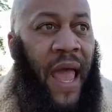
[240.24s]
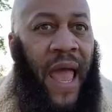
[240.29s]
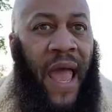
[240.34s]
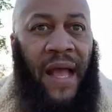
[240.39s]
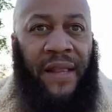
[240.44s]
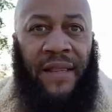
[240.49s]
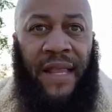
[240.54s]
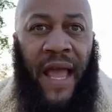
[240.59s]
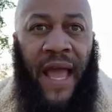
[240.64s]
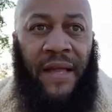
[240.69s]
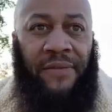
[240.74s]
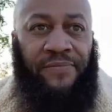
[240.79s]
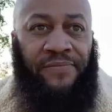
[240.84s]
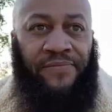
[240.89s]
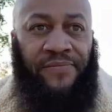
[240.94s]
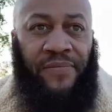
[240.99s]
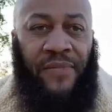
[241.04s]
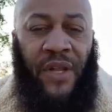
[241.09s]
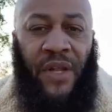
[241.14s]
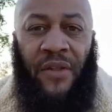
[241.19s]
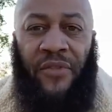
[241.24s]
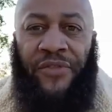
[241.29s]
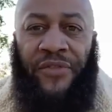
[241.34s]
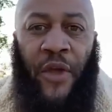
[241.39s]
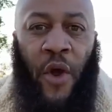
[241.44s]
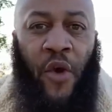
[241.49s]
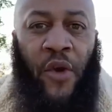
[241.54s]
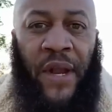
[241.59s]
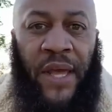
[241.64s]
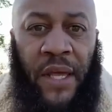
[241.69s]
at that
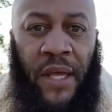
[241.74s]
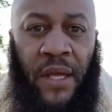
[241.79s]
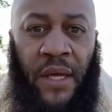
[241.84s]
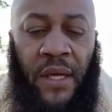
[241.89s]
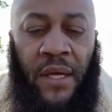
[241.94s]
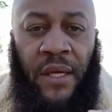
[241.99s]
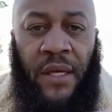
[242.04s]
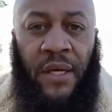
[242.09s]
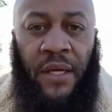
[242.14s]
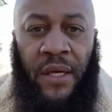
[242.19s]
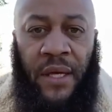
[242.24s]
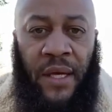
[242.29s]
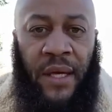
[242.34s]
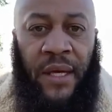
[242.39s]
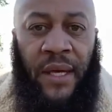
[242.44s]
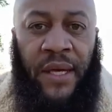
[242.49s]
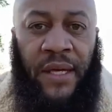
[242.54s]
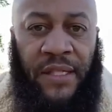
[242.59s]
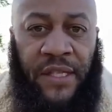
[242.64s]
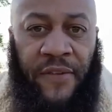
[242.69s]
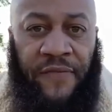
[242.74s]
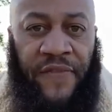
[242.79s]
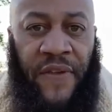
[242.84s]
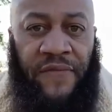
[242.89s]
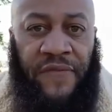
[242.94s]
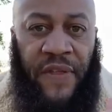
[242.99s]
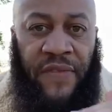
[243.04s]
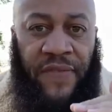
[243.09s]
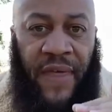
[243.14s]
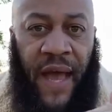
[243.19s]
30 to
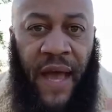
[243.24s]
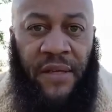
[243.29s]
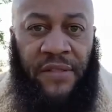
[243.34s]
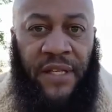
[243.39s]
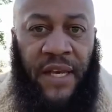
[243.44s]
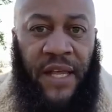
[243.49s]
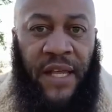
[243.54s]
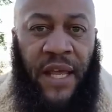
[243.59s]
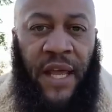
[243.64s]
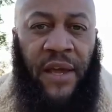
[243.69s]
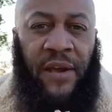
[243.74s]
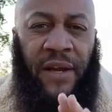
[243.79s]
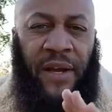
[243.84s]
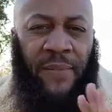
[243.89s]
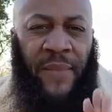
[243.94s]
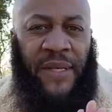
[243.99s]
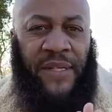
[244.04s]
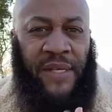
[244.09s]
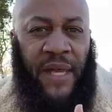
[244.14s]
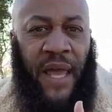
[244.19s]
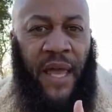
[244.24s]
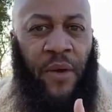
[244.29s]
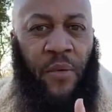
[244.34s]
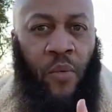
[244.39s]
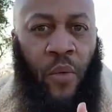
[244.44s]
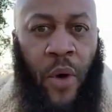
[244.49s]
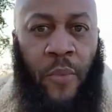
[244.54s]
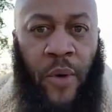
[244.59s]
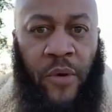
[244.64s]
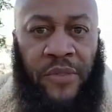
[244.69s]
50,000 a year. Let me say it
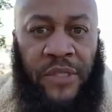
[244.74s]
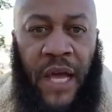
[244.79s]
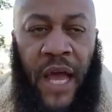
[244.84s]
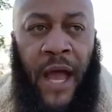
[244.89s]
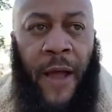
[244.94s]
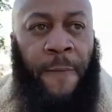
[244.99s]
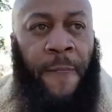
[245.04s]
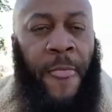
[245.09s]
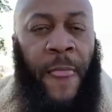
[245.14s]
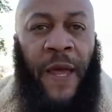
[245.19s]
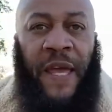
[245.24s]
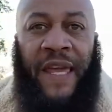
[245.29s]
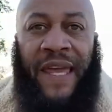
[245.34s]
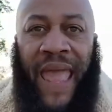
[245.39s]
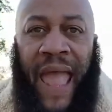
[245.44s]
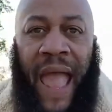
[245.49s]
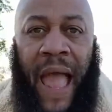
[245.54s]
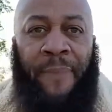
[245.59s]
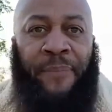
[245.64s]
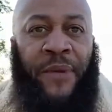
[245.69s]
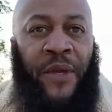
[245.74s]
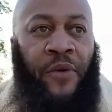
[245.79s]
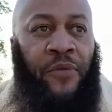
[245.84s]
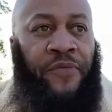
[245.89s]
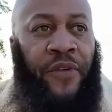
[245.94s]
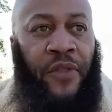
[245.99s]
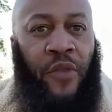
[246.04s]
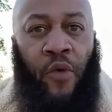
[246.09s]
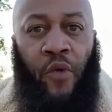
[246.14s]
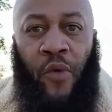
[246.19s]
one more time. Cap you
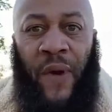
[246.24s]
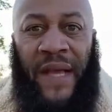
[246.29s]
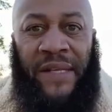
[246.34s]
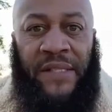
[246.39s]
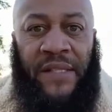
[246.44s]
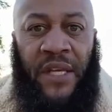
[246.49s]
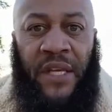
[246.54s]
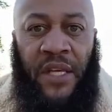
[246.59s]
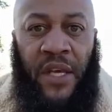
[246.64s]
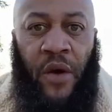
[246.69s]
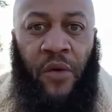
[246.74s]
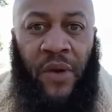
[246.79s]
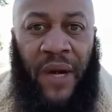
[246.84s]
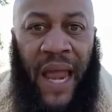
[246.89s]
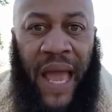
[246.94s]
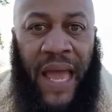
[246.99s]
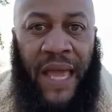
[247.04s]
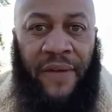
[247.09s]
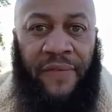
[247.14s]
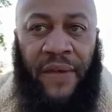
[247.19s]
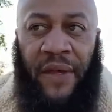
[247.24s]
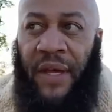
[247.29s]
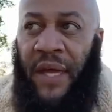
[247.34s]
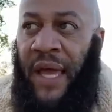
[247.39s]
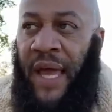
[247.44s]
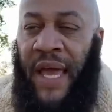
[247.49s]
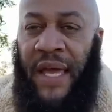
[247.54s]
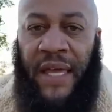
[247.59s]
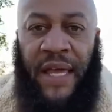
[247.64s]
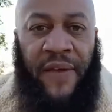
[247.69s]
for the rest of your life
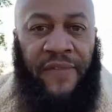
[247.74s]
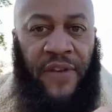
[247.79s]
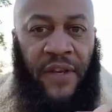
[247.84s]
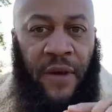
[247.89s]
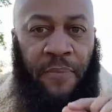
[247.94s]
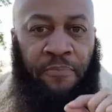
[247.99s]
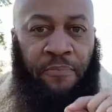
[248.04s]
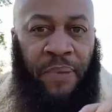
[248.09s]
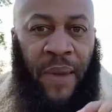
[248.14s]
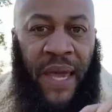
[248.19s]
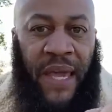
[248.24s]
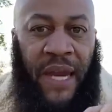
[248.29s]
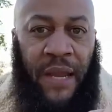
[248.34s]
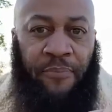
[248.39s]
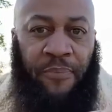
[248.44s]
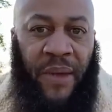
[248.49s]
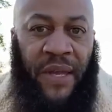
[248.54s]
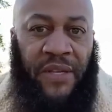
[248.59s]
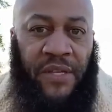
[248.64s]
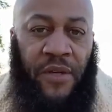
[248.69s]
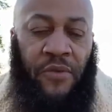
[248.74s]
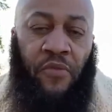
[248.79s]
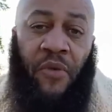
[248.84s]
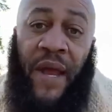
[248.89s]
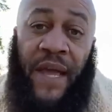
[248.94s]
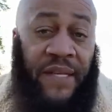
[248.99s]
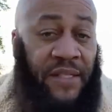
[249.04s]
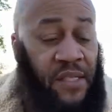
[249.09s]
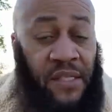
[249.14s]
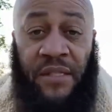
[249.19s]
and give you them penny pension
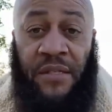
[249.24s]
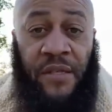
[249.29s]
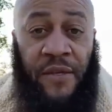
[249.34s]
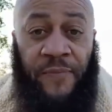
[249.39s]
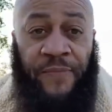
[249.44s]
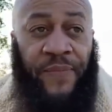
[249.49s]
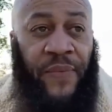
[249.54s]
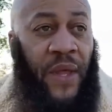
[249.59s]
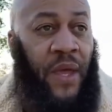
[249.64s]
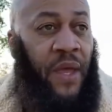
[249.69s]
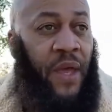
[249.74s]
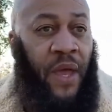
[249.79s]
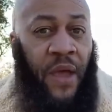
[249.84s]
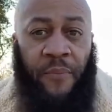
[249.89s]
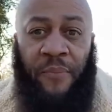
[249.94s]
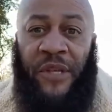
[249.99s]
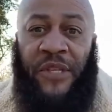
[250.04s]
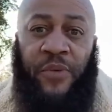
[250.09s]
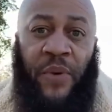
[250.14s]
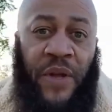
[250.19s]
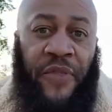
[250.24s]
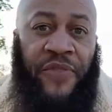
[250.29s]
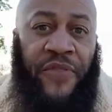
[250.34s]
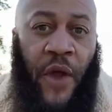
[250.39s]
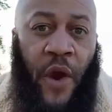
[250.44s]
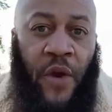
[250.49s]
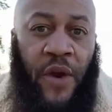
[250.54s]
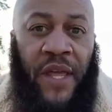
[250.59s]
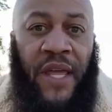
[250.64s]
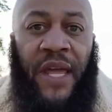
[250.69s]
raises between
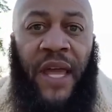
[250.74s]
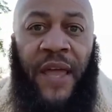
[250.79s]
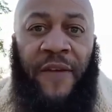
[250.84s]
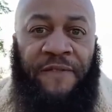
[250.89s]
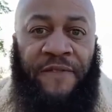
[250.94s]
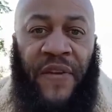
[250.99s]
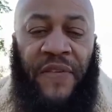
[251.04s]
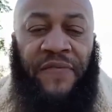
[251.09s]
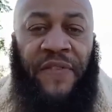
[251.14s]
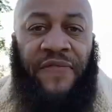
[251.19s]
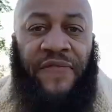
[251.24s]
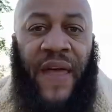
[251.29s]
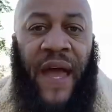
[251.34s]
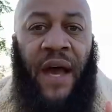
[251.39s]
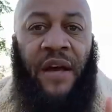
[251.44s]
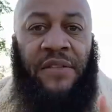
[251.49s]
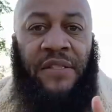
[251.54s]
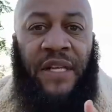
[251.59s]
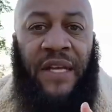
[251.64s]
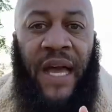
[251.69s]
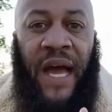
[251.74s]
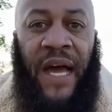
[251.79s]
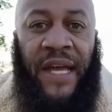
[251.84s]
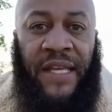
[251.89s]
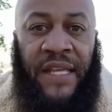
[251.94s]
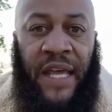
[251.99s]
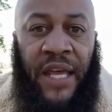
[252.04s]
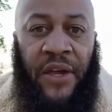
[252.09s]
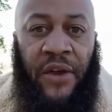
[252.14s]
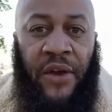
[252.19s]
30 and 50,000 a
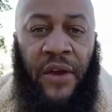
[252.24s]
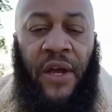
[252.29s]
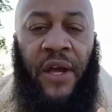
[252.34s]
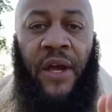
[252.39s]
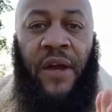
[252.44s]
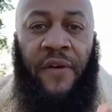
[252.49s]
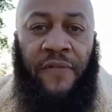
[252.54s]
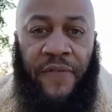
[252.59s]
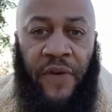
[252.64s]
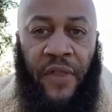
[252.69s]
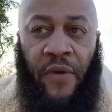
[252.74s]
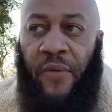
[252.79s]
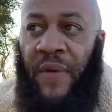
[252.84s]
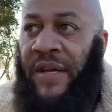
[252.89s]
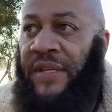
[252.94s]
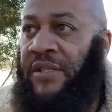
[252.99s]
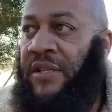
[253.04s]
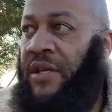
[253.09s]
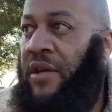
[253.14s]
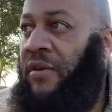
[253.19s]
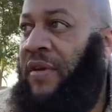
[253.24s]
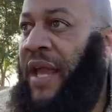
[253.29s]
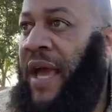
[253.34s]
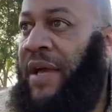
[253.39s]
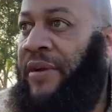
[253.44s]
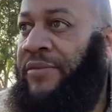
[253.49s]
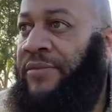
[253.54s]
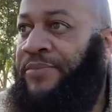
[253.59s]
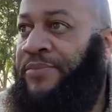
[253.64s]
year for the rest of your life.